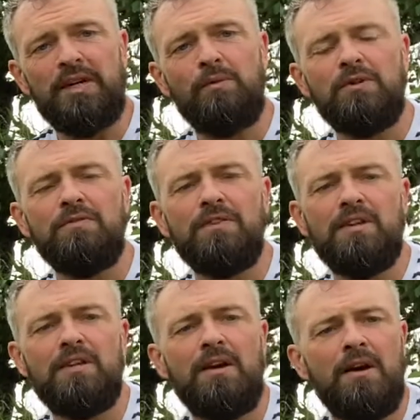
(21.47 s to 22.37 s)
Now, one of
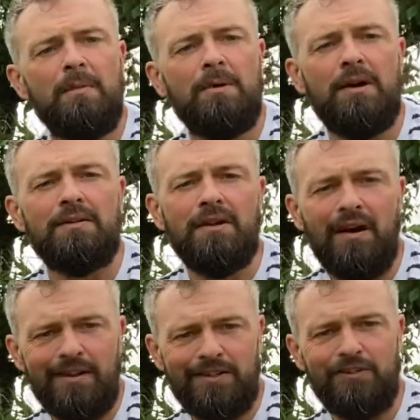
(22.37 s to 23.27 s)
the plants
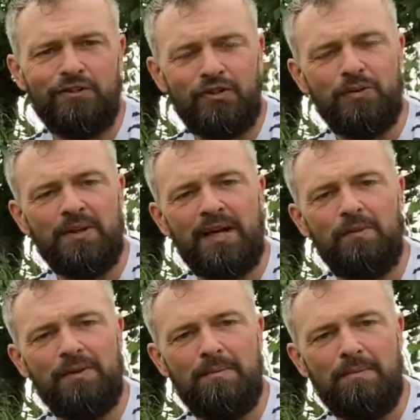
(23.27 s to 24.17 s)
I couldn't do
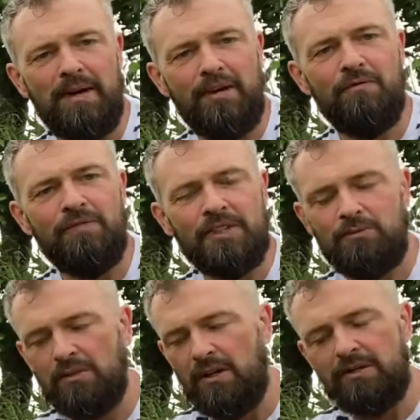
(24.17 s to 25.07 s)
without within my own
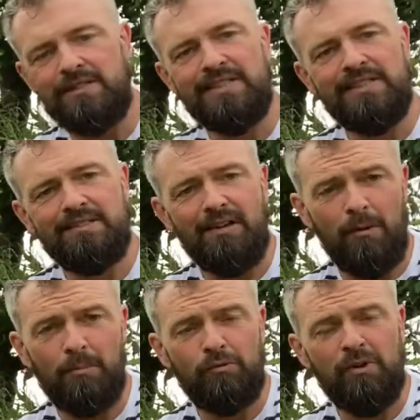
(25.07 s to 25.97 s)
vegetable garden is the
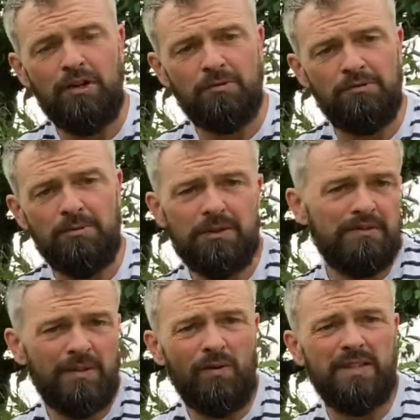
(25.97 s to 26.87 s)
humble raspberry,
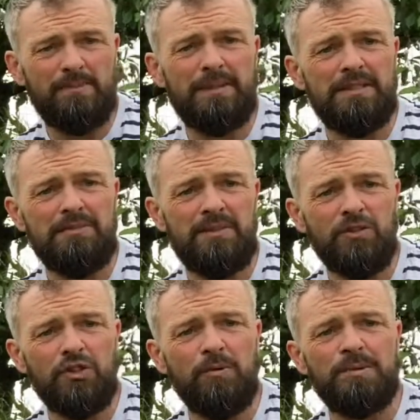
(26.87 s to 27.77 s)
because they're quite expensive in the
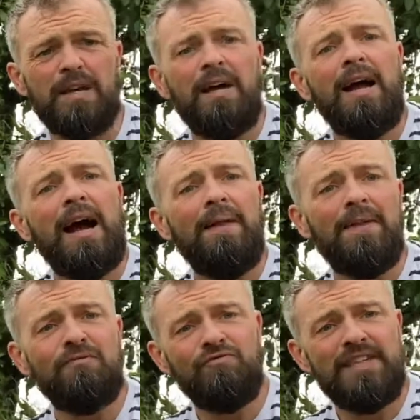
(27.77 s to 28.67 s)
shops and
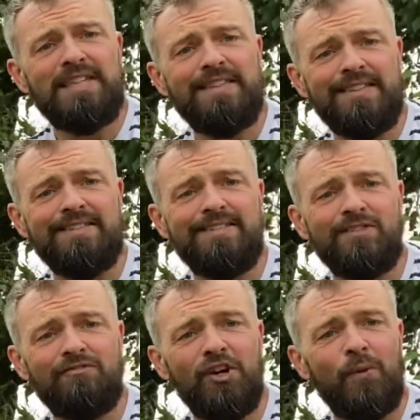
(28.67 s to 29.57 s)
they're really easy
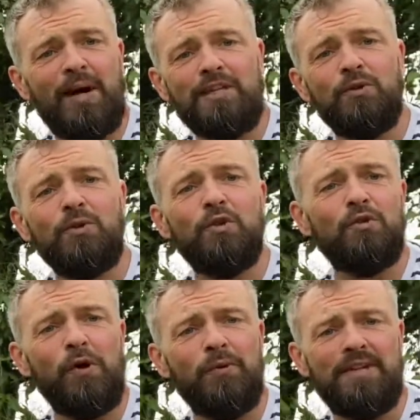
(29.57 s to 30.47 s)
to grow, and you can
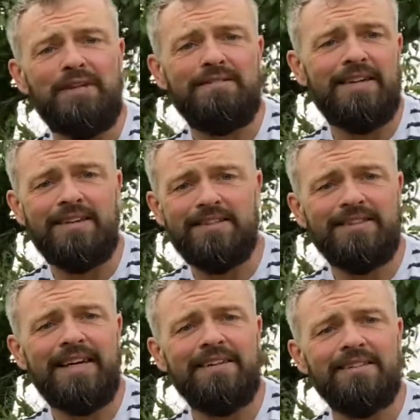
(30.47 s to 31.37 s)
grow these in
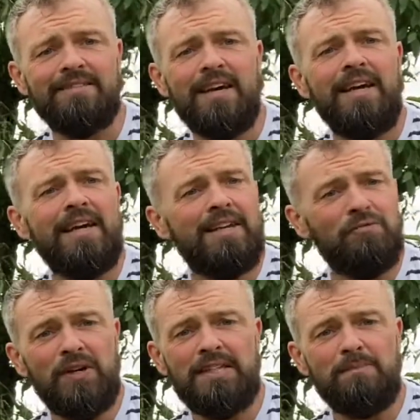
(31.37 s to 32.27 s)
containers,
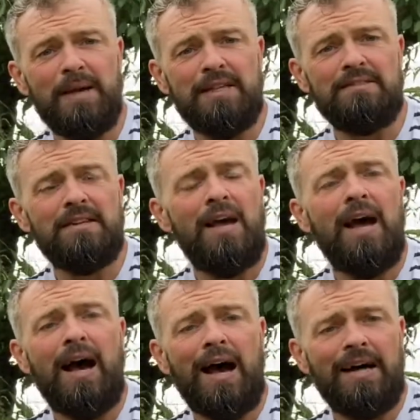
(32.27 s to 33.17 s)
in raised beds
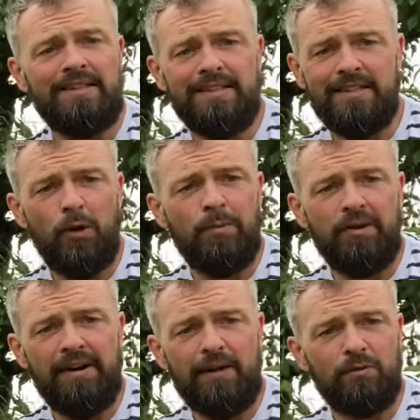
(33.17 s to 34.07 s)
and in the
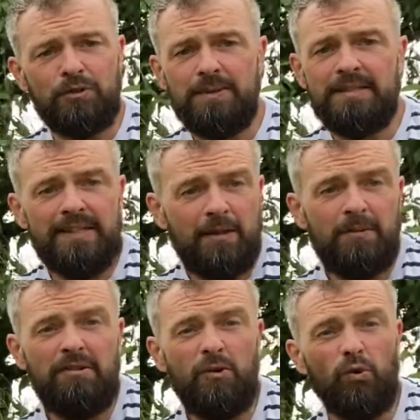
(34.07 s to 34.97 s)
open ground, which means they can
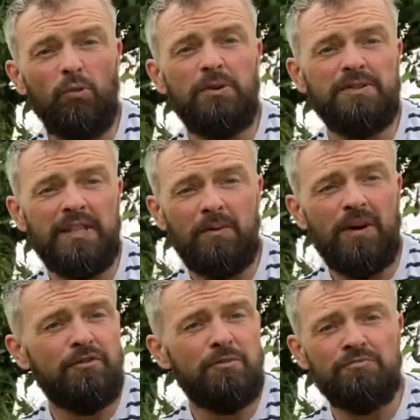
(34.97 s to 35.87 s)
be grown almost anywhere,
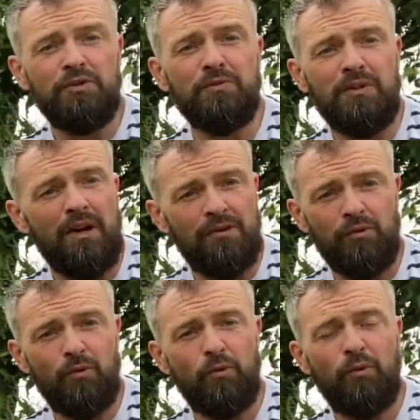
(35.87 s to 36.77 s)
from a roof
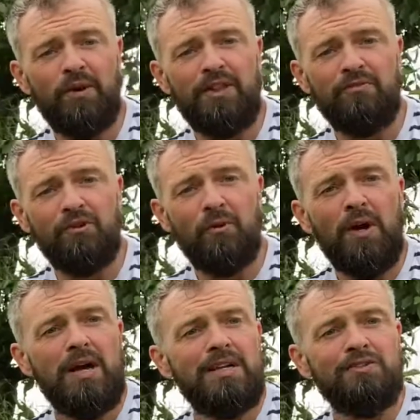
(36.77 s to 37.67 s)
garden all the way through
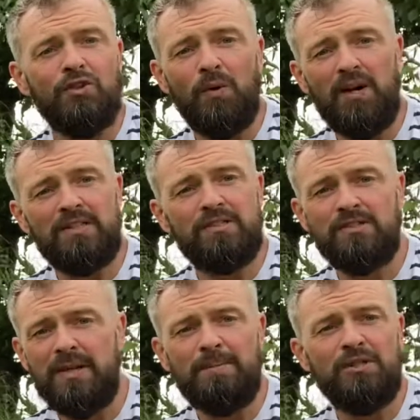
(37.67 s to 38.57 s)
to a
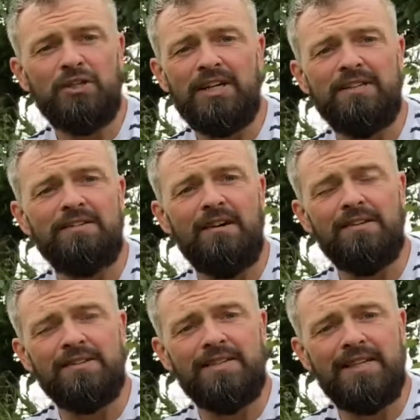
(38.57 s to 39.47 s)
semi-shaded
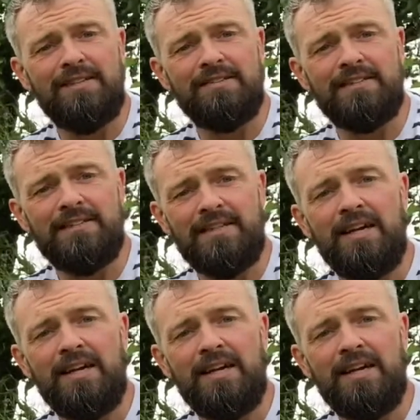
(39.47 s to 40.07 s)
garden in the city.